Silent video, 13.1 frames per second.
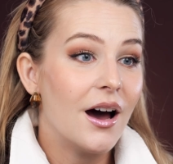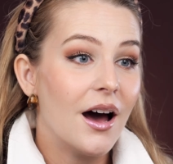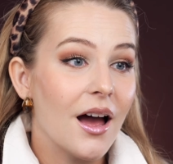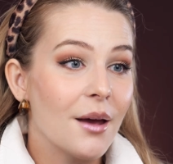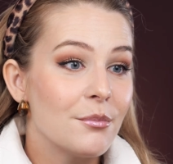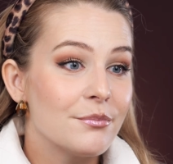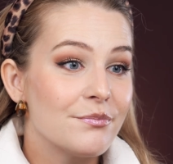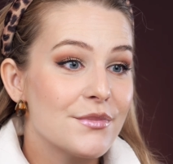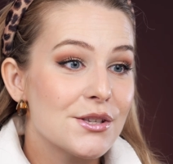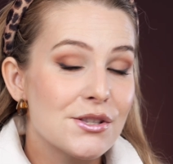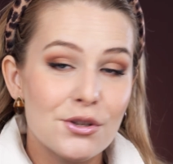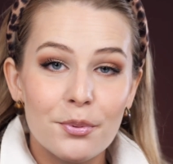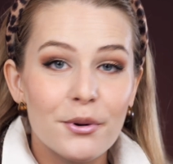I'm
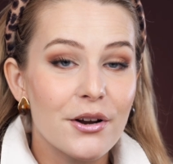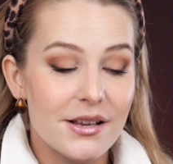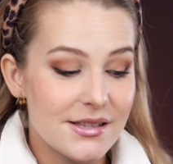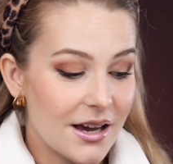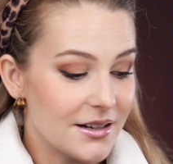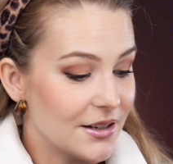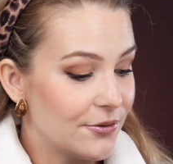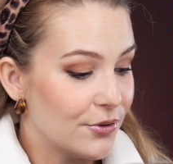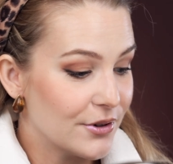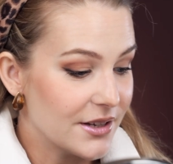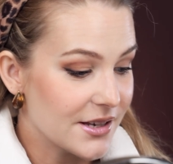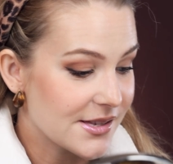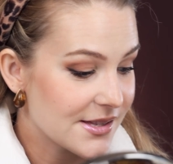super excited for
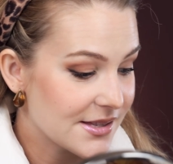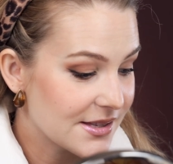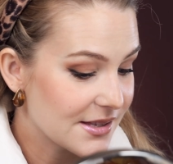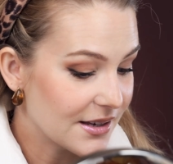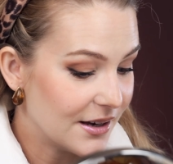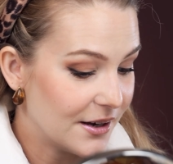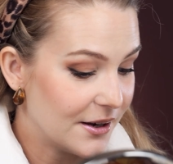this,